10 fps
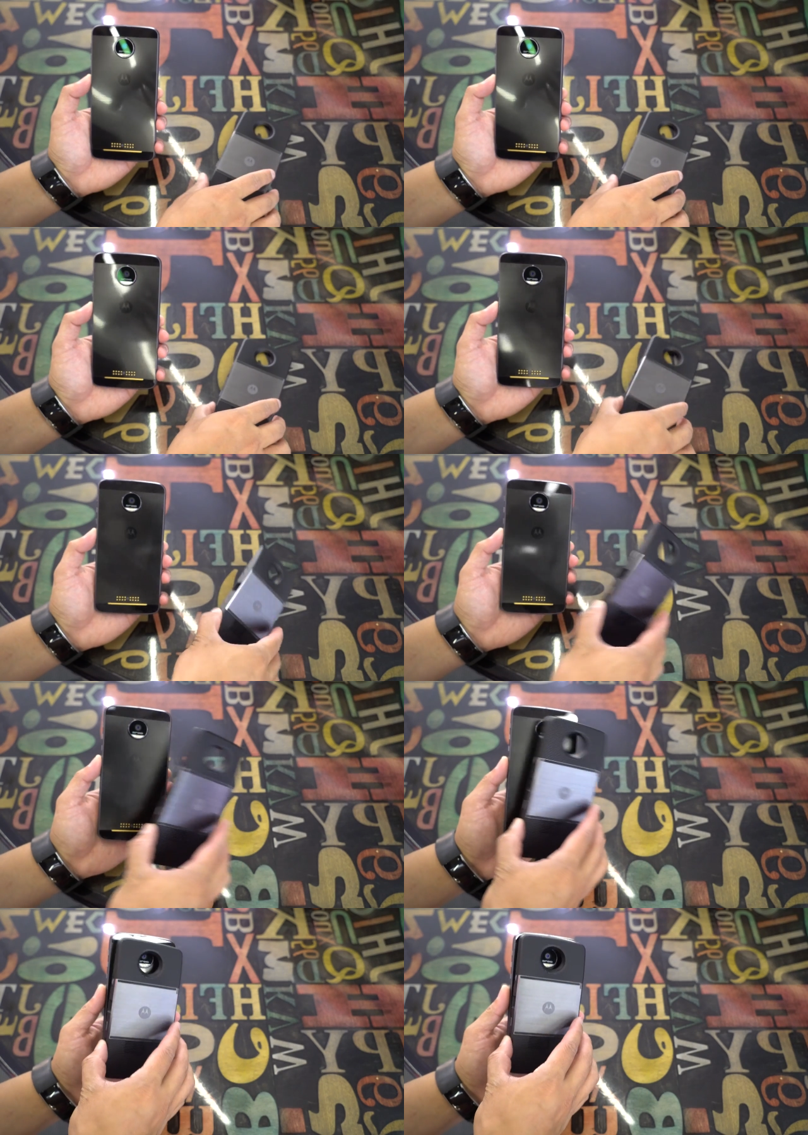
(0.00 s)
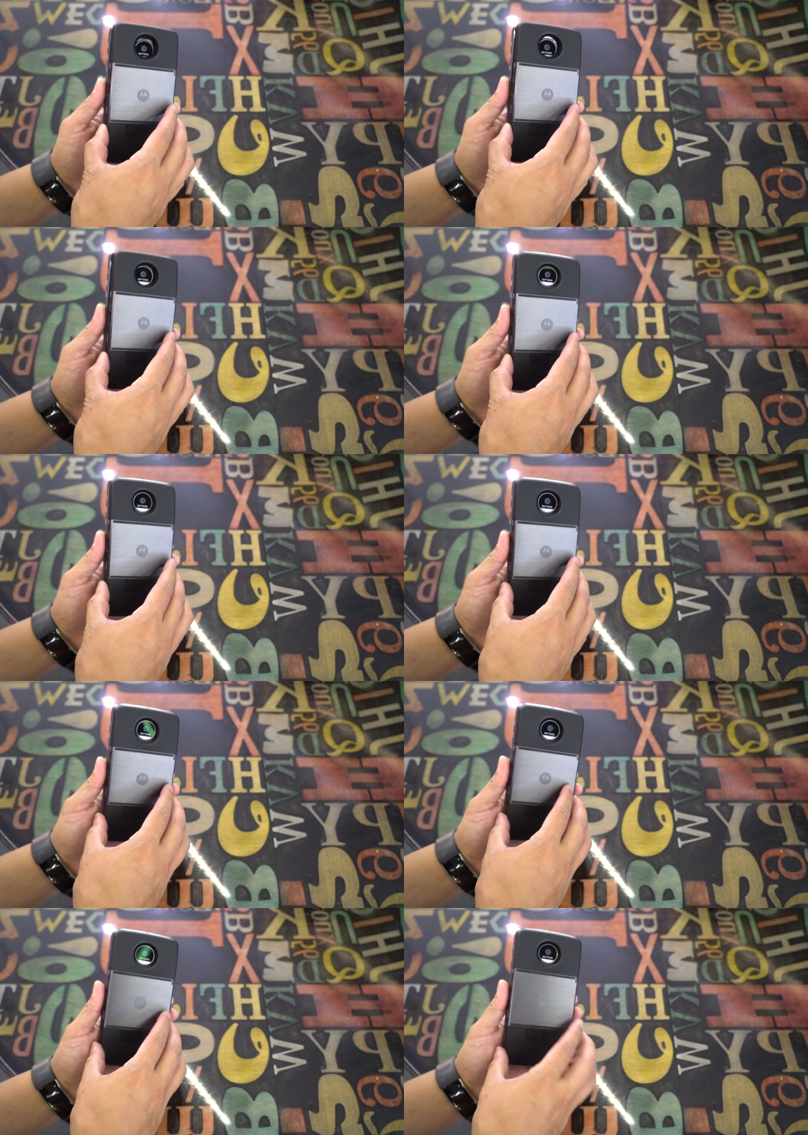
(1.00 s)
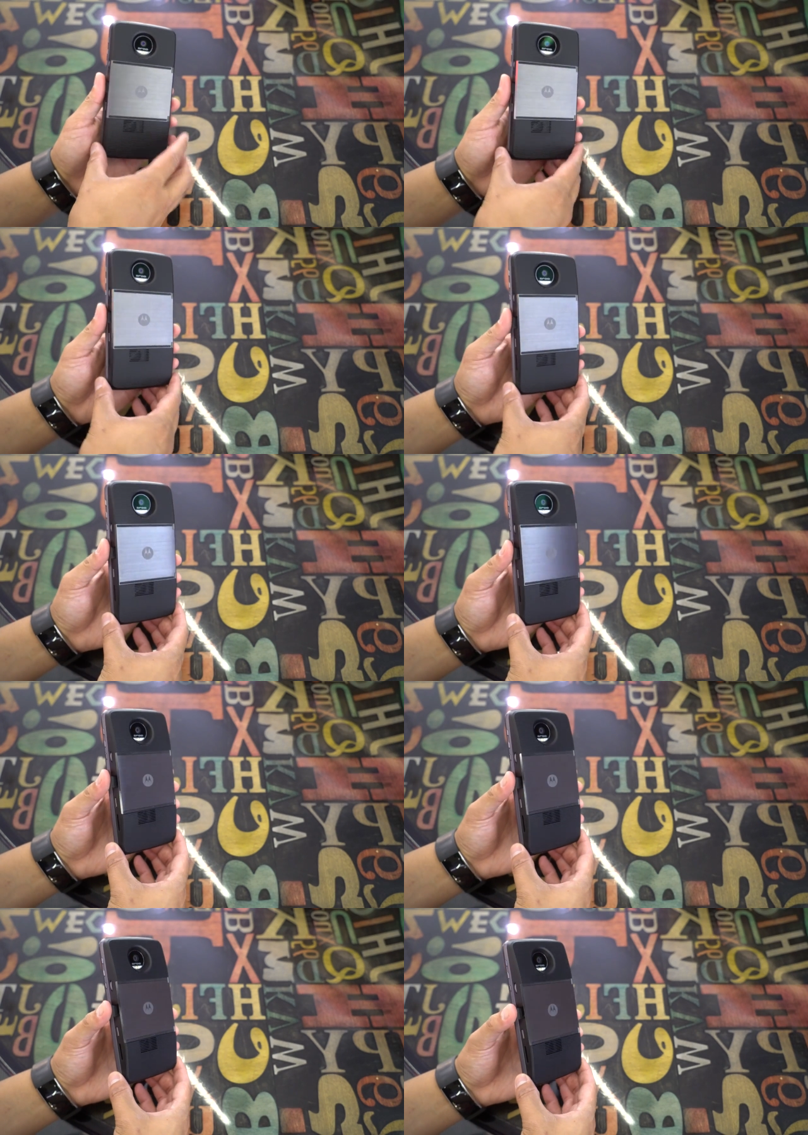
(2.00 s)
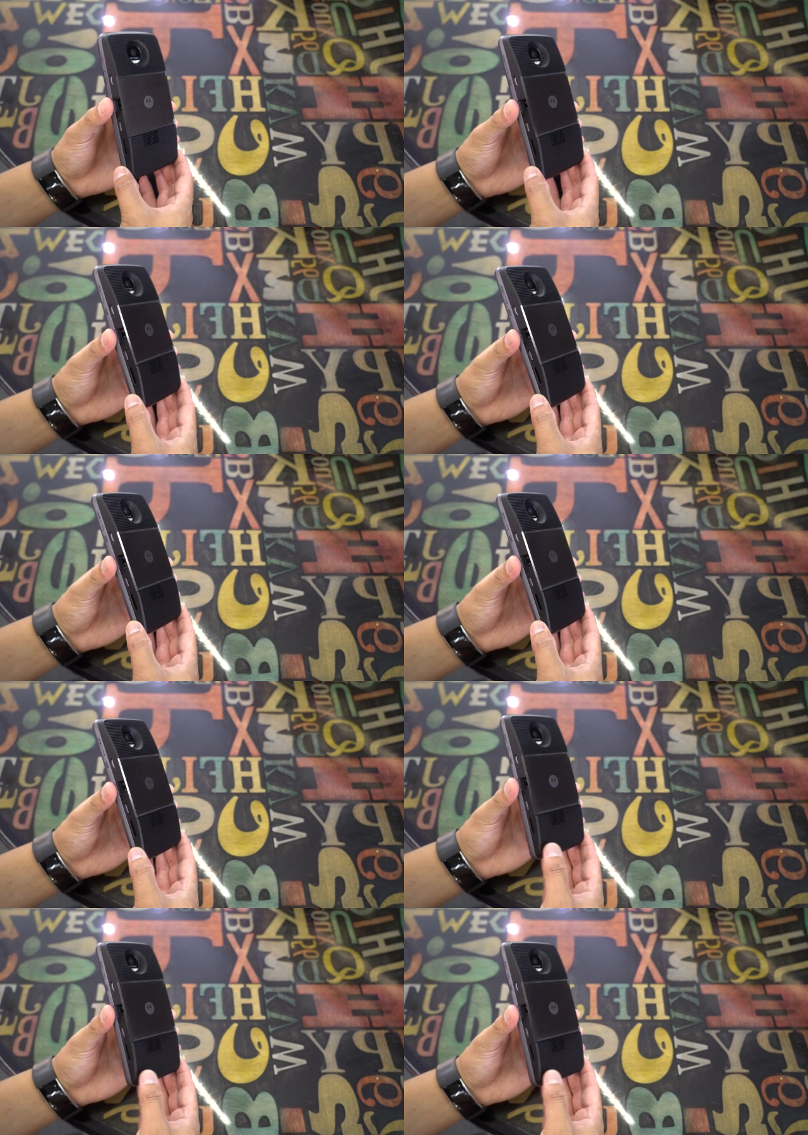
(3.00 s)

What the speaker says: [unreadable: no face in view]